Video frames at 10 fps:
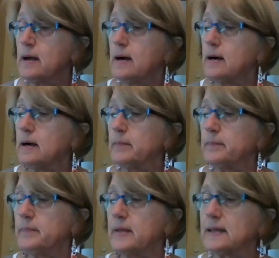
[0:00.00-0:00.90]

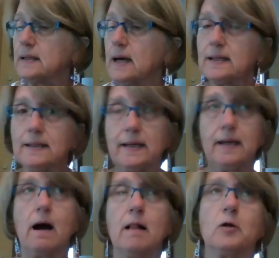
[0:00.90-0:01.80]
And
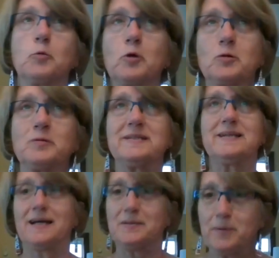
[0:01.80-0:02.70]
luckily, all our work was
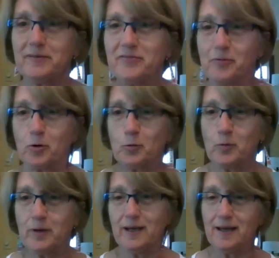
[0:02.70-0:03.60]
done before
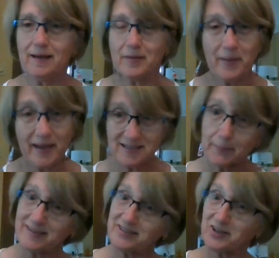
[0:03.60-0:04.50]
the
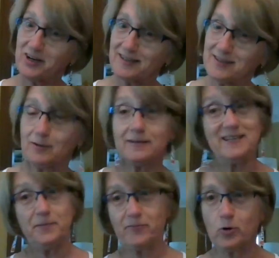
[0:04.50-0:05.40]
pandemic started, or at
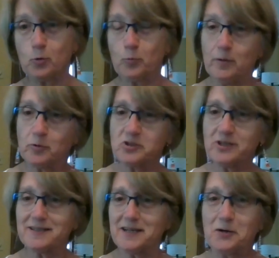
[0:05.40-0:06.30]
least before we were
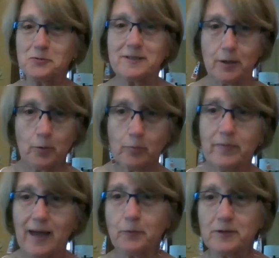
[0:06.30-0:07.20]
shut down. So
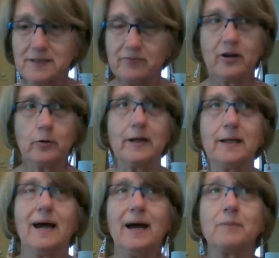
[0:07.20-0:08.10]
that was
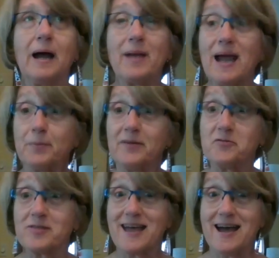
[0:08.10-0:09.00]
I'm happy
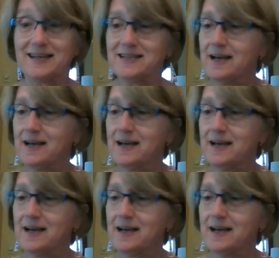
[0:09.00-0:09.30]
for that.